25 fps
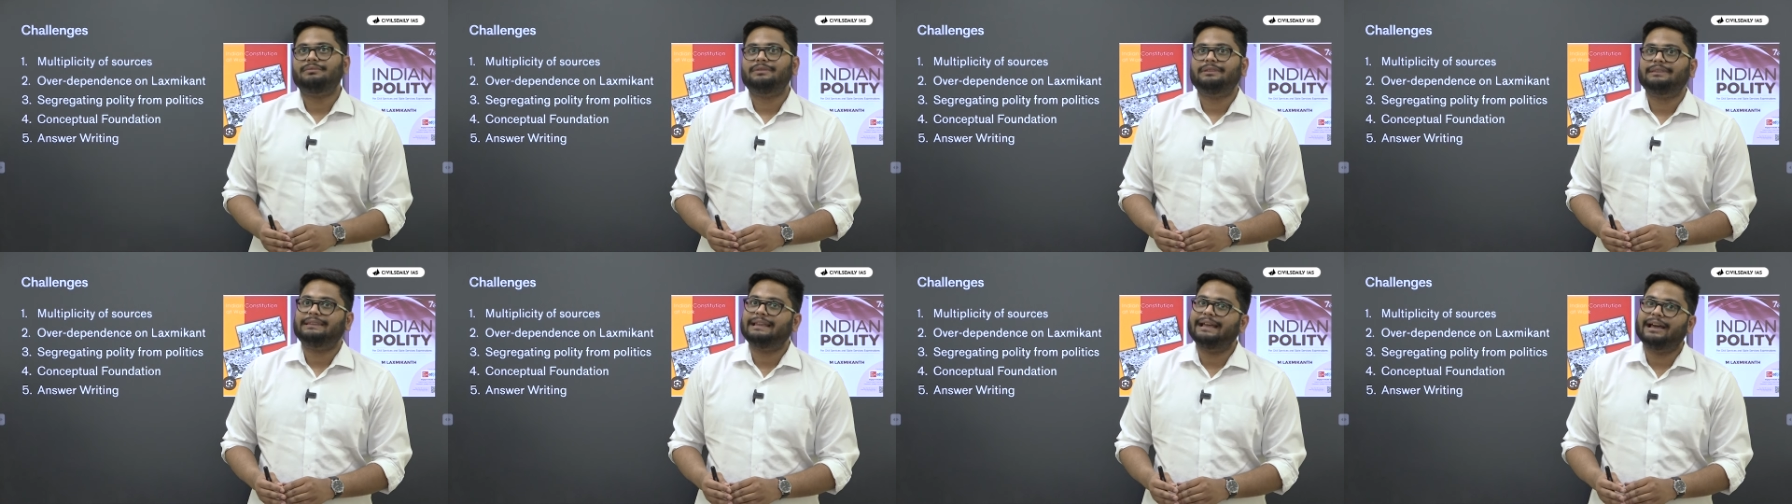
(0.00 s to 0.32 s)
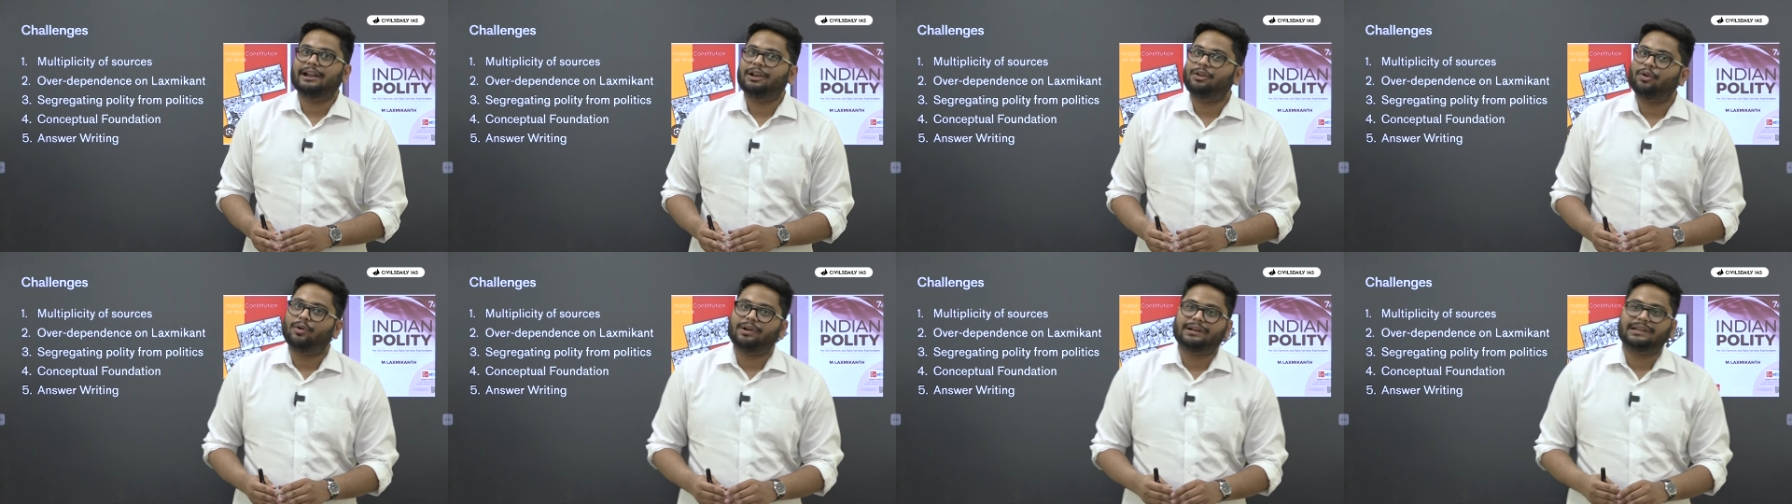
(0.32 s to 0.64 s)
they
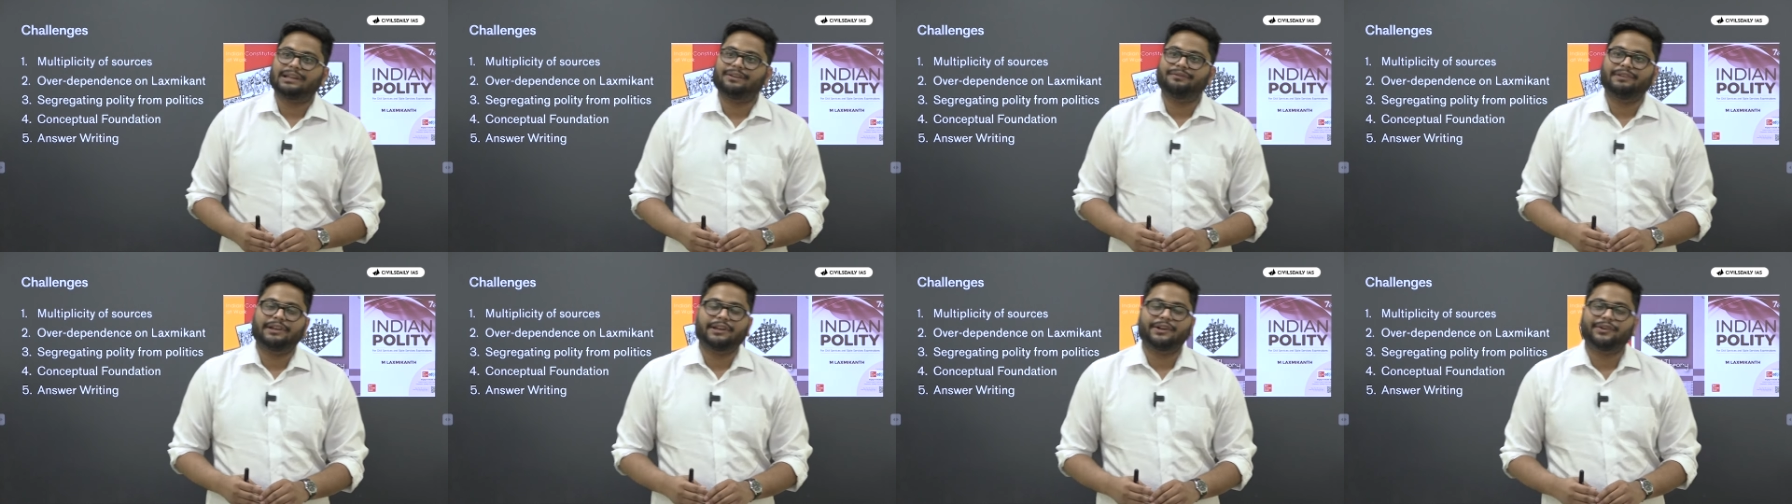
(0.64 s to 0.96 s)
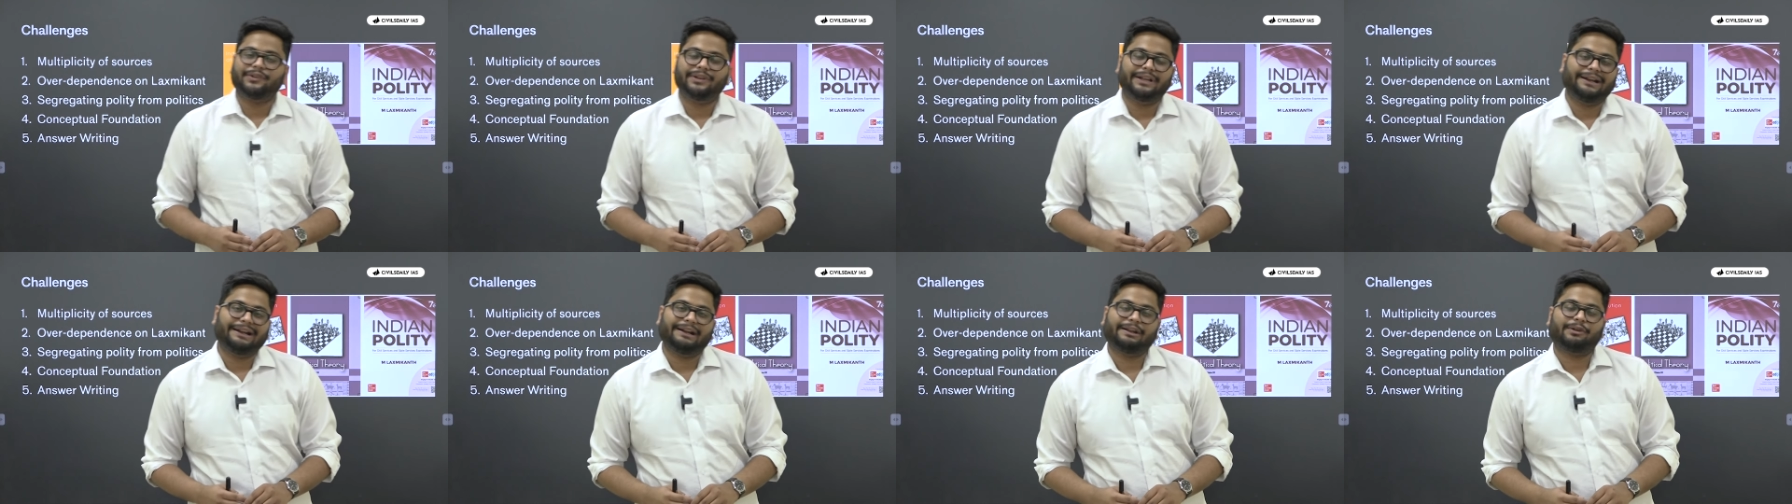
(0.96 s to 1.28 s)
are not giving
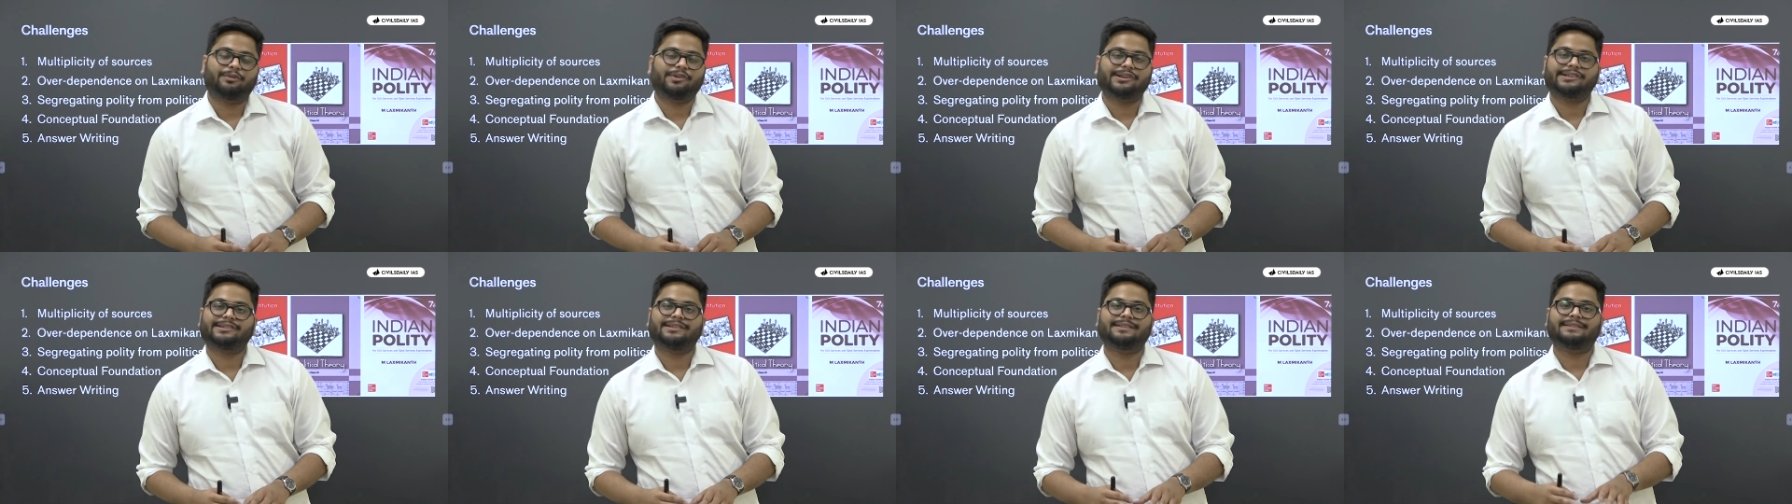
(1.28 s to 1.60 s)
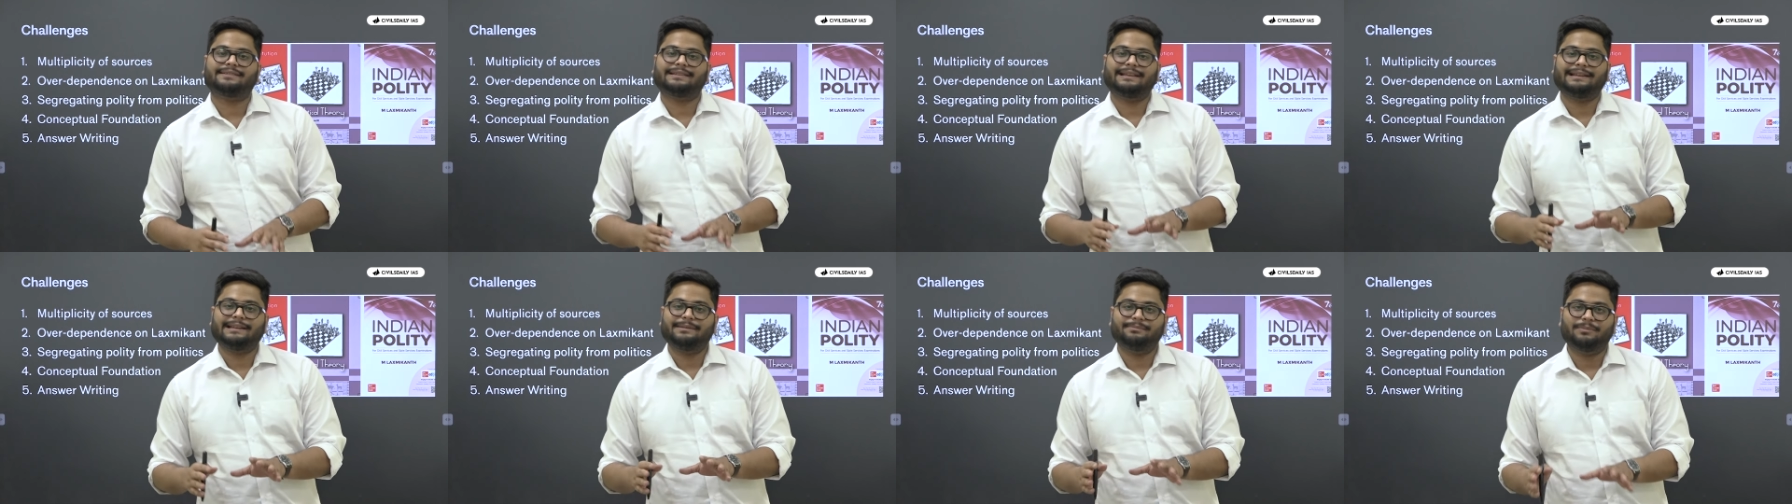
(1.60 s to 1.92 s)
you direct
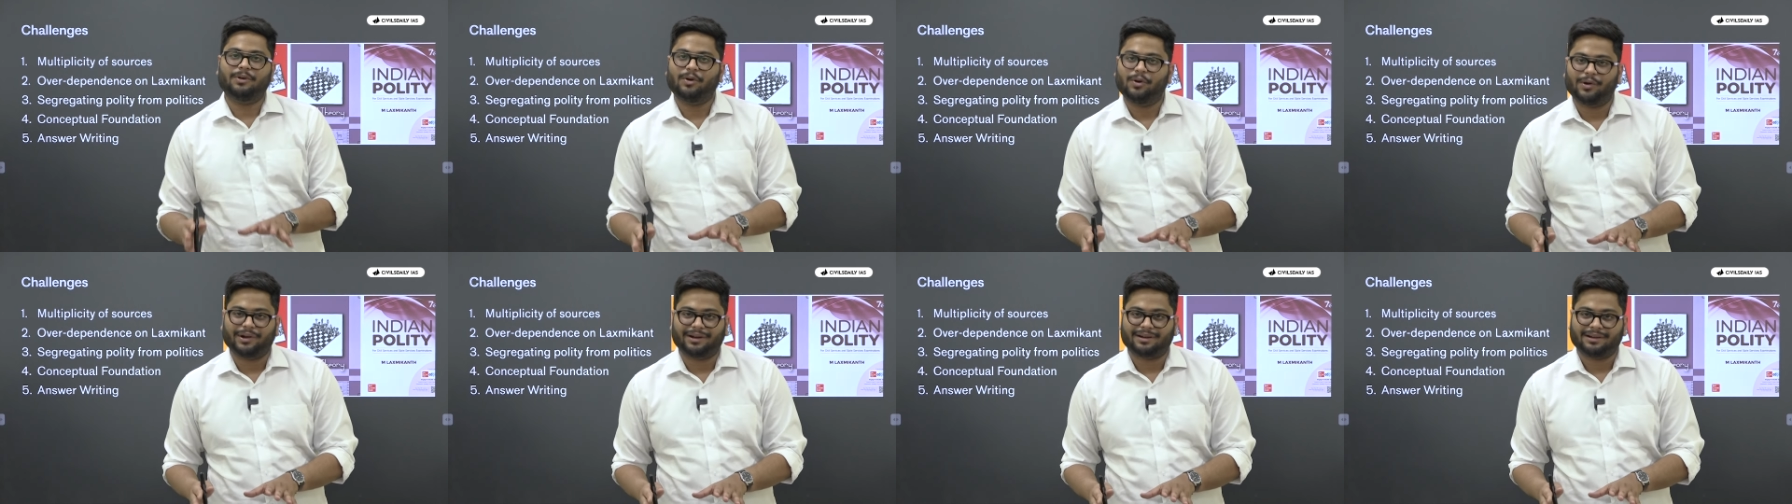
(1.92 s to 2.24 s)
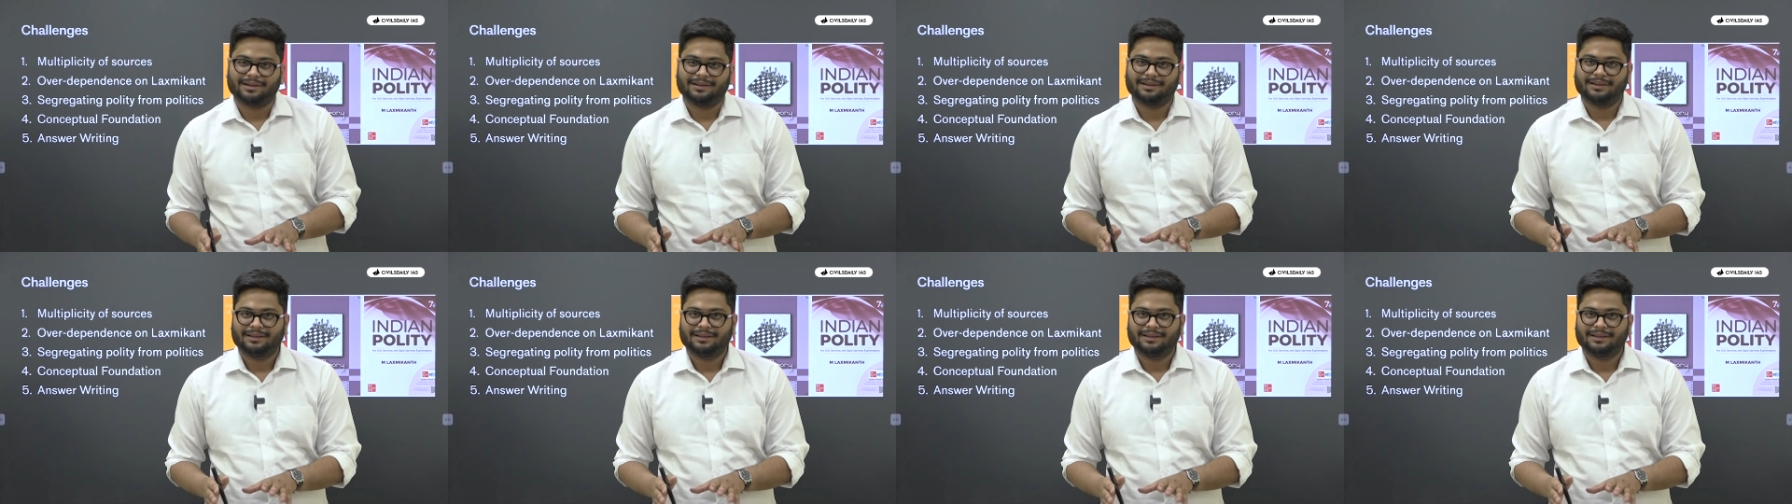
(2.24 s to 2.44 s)
questions anymore.